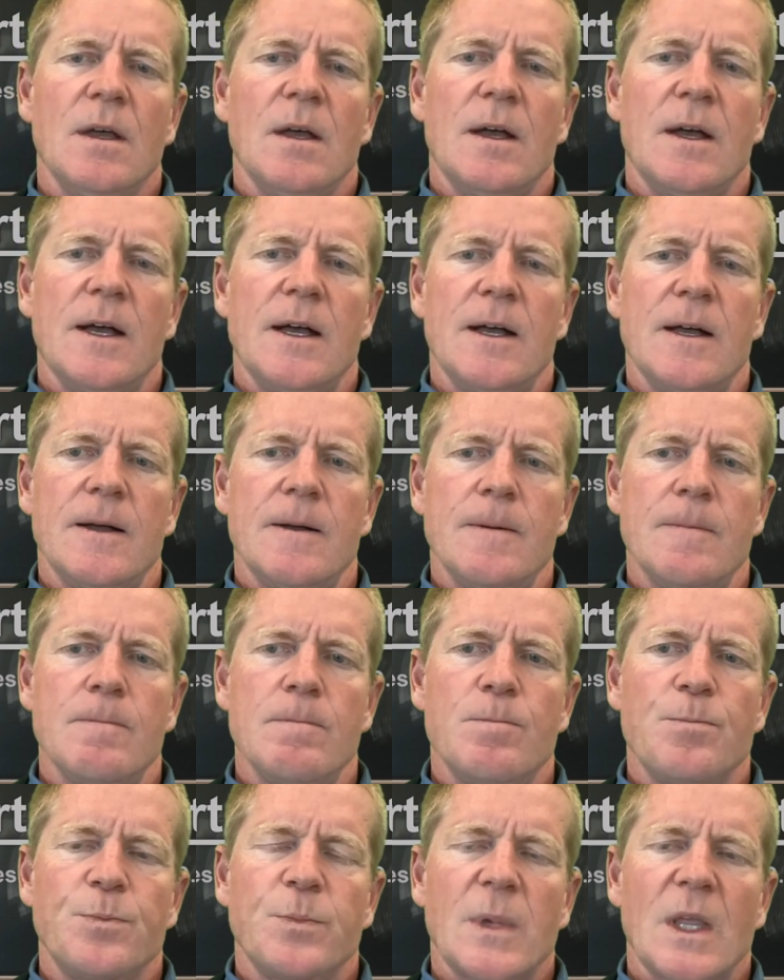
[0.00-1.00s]

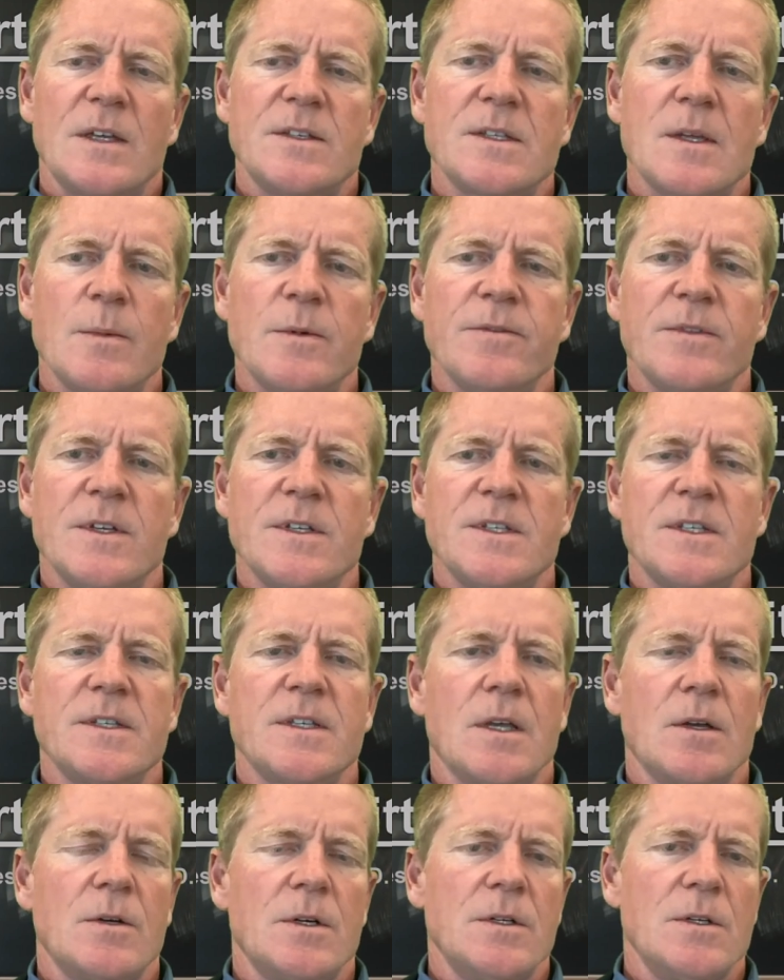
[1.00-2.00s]
Um, some of this is
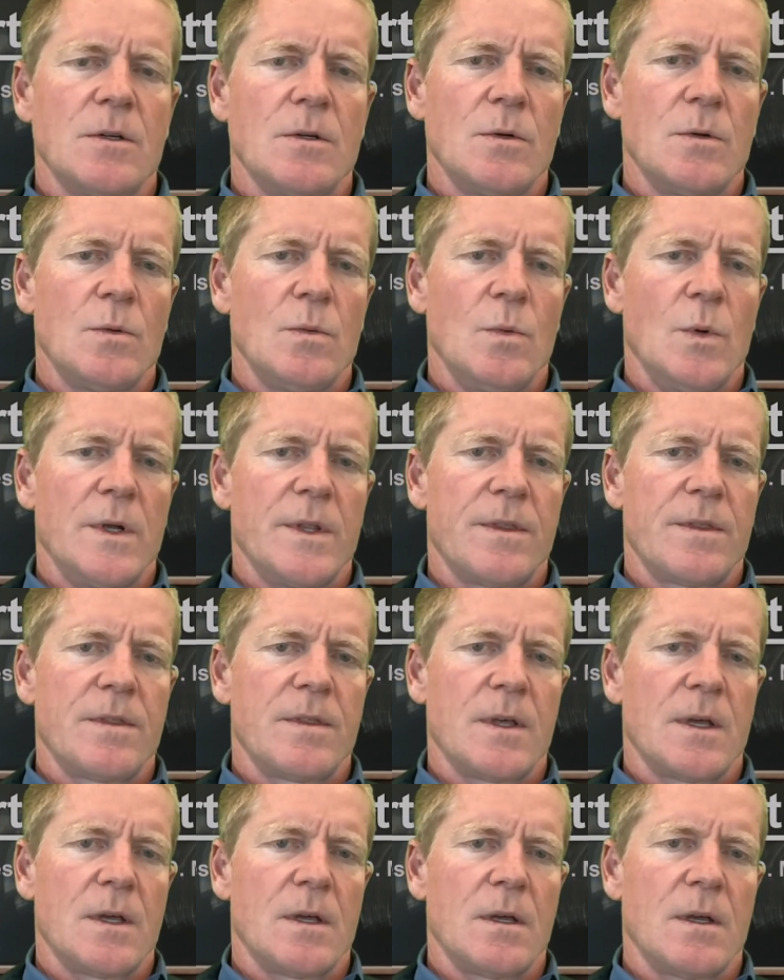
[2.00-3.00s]
going to do
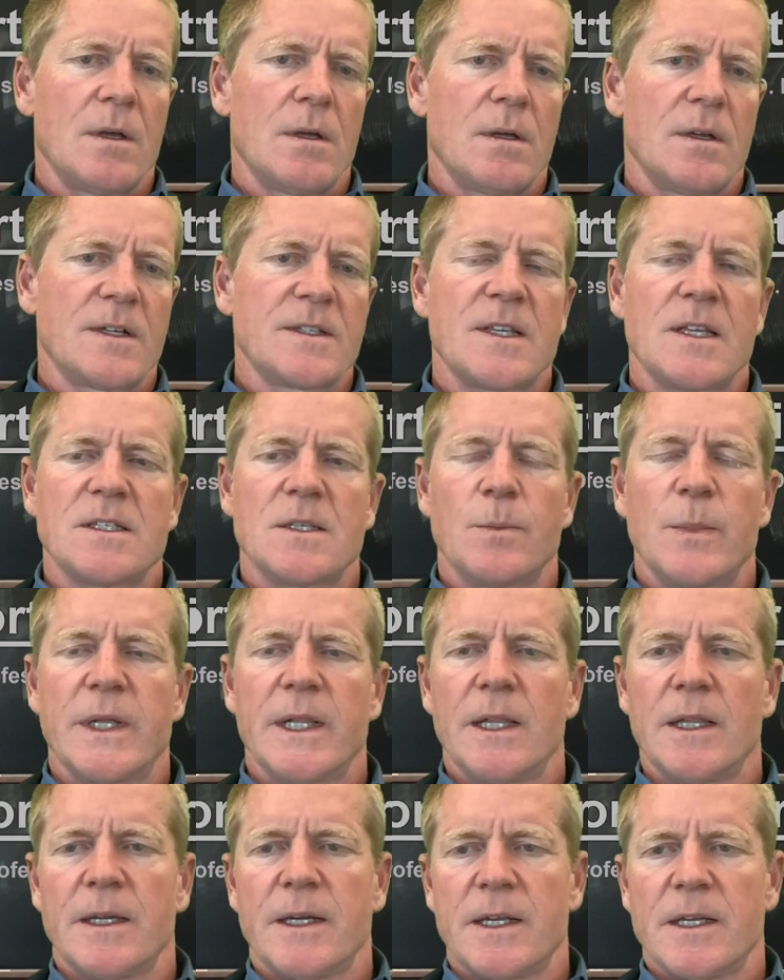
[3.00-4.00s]
with uh,
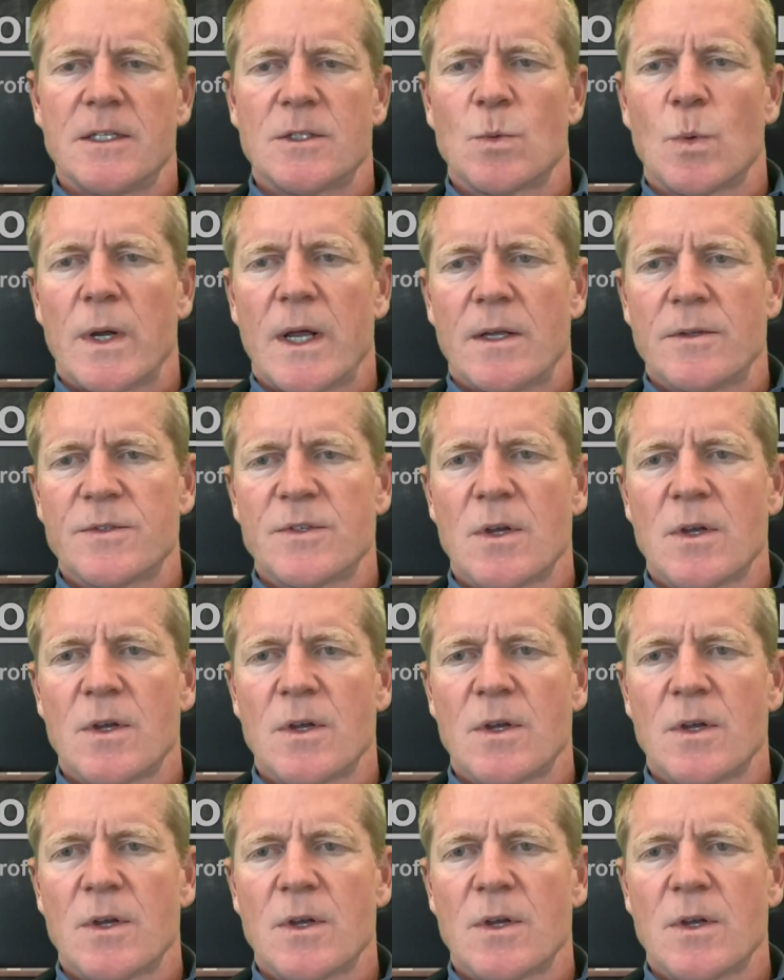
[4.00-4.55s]
accessibility as well.